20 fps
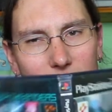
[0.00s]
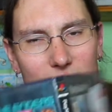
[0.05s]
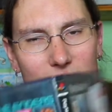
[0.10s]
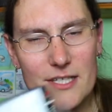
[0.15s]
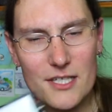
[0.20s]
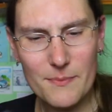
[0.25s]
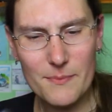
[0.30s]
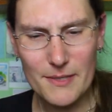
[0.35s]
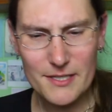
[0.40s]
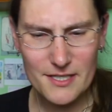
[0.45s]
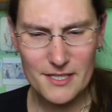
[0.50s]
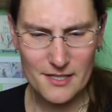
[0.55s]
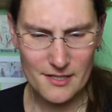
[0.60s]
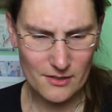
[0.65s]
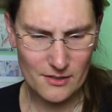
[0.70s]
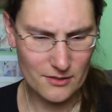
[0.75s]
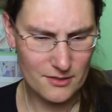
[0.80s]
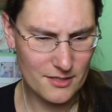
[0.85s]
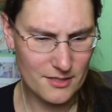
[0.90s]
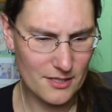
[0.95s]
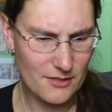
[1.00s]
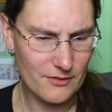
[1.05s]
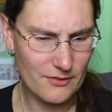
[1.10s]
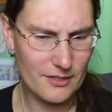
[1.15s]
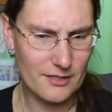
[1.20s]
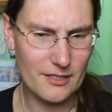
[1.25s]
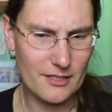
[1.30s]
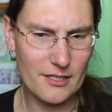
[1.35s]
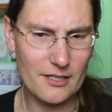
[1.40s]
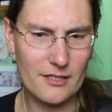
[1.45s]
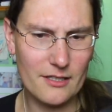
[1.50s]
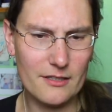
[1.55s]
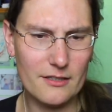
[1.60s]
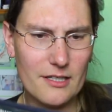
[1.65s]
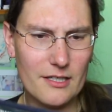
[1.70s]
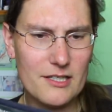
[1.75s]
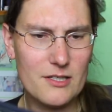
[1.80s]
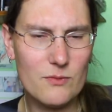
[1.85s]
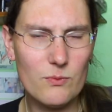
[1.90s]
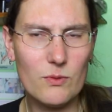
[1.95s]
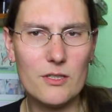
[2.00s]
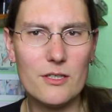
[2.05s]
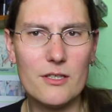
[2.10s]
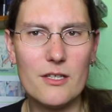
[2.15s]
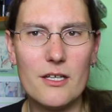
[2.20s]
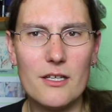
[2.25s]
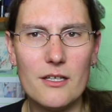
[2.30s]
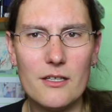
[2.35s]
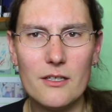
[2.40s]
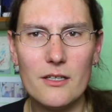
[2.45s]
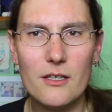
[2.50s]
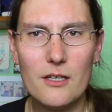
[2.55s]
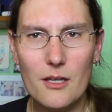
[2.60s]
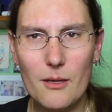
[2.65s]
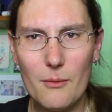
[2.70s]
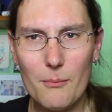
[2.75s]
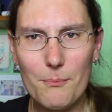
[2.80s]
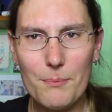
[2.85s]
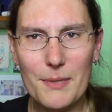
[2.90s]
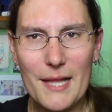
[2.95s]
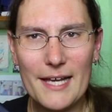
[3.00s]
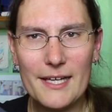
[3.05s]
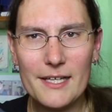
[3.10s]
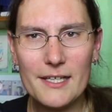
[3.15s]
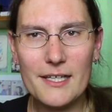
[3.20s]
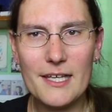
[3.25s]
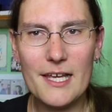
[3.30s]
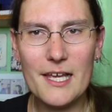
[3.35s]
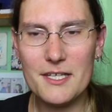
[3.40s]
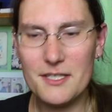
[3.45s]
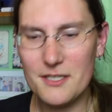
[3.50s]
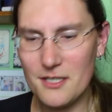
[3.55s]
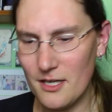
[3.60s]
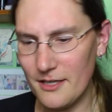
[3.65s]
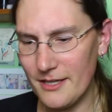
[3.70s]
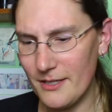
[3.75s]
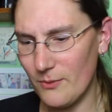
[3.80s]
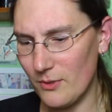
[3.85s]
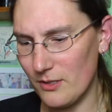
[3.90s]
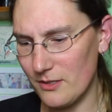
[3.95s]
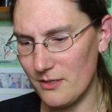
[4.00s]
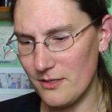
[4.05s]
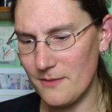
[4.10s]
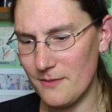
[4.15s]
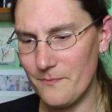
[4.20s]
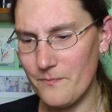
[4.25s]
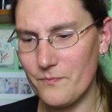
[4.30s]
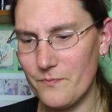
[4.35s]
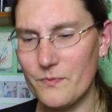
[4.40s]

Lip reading: case, especially then considering that it's one of the black case early ones.